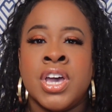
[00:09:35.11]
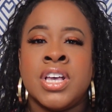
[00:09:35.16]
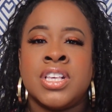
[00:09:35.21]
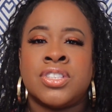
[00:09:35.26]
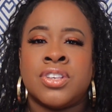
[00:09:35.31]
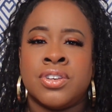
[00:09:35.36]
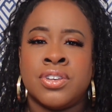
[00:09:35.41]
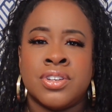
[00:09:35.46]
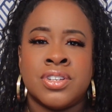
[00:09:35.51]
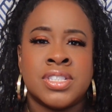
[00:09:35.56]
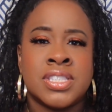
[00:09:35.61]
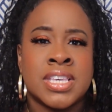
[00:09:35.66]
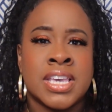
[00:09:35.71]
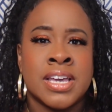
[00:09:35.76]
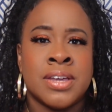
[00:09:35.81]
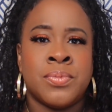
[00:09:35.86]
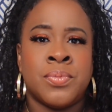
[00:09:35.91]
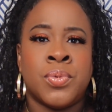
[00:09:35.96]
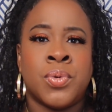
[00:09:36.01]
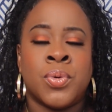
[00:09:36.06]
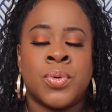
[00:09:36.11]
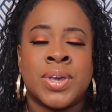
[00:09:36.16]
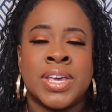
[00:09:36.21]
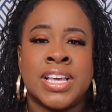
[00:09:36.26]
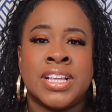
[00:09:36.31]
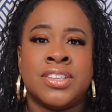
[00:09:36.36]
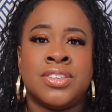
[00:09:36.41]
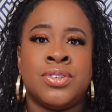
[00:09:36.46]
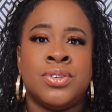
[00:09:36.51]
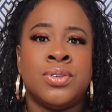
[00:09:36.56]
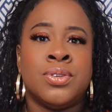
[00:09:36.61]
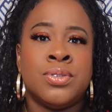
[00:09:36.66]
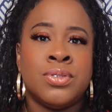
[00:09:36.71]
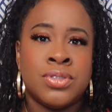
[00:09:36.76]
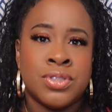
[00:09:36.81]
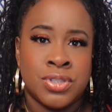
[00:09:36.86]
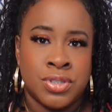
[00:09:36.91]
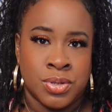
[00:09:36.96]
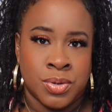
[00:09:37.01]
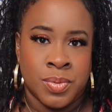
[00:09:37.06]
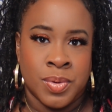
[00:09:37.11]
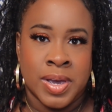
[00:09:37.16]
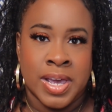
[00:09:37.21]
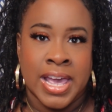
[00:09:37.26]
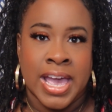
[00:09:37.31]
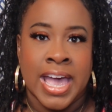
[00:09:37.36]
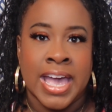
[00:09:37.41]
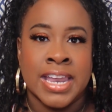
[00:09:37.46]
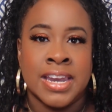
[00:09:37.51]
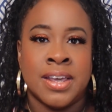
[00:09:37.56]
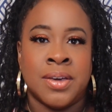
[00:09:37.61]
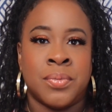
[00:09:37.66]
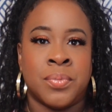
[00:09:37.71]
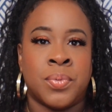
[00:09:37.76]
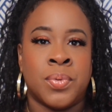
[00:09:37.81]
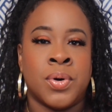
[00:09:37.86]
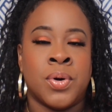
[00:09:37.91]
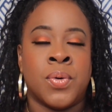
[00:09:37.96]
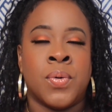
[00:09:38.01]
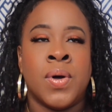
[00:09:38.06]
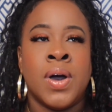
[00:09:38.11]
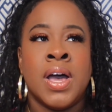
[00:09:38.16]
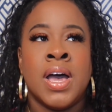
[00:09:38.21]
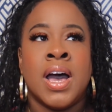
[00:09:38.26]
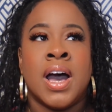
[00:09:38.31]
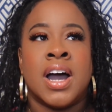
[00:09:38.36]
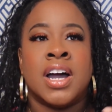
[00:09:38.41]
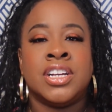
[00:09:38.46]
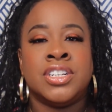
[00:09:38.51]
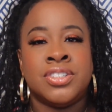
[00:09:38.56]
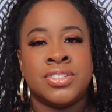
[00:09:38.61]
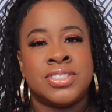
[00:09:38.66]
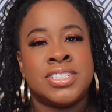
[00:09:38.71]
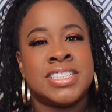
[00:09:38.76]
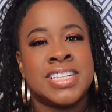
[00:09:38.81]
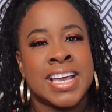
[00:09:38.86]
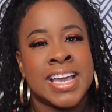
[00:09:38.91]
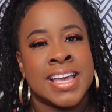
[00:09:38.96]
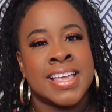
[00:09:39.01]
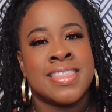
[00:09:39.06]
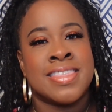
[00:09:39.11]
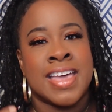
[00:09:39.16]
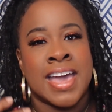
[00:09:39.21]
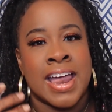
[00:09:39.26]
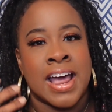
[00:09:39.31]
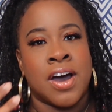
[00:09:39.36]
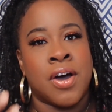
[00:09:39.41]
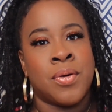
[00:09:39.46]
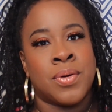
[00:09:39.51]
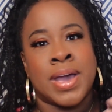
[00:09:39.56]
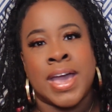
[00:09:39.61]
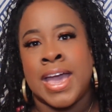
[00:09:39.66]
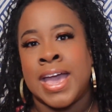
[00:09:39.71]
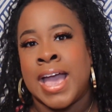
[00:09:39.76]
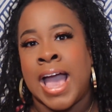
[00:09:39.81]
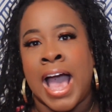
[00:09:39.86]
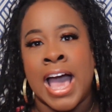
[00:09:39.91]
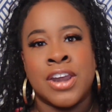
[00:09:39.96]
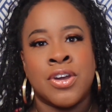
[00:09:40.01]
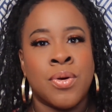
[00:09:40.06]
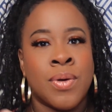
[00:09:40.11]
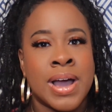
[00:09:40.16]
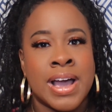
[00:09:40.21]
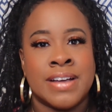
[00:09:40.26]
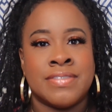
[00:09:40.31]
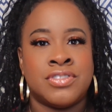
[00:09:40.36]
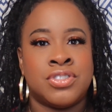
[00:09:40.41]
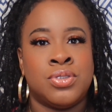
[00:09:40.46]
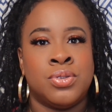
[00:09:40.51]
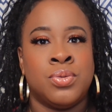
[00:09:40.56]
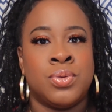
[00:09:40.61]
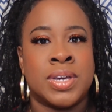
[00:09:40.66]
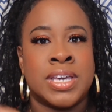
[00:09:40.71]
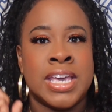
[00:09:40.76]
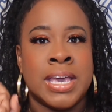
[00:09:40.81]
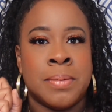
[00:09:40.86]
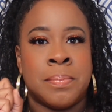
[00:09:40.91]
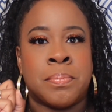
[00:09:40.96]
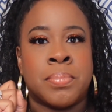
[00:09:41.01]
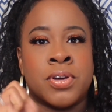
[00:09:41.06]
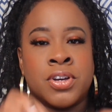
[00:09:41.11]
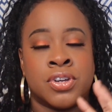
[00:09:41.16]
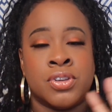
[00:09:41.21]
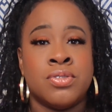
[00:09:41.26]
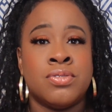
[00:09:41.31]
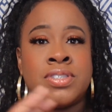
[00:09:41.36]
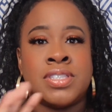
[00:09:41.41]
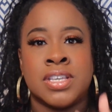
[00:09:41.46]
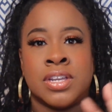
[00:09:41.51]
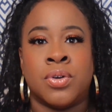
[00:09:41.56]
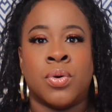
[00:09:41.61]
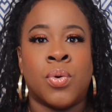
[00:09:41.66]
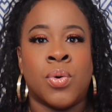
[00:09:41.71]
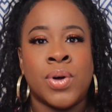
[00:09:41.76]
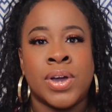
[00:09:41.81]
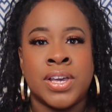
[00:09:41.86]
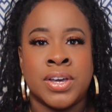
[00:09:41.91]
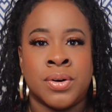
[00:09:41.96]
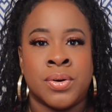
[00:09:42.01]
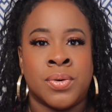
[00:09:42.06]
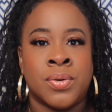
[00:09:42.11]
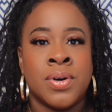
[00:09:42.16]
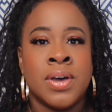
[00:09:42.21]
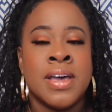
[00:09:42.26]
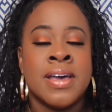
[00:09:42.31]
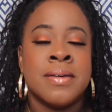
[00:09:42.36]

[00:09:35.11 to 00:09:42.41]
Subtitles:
So your skin will get used to it, and it will understand that, okay, I don't have to keep producing oil